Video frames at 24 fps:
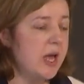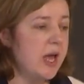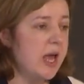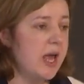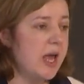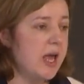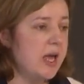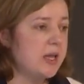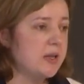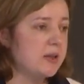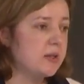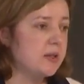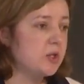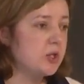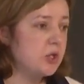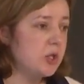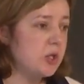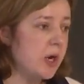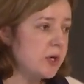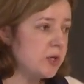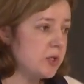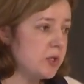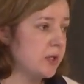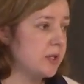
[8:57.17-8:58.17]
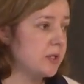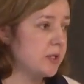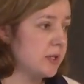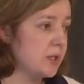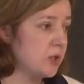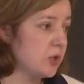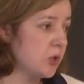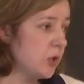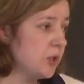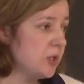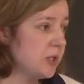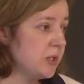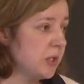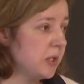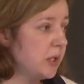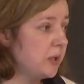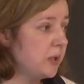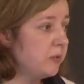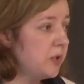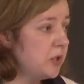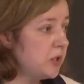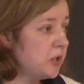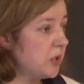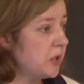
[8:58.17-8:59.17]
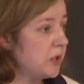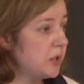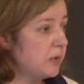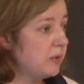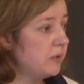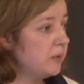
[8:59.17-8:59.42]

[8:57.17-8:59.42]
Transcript: and the charge that is associated with,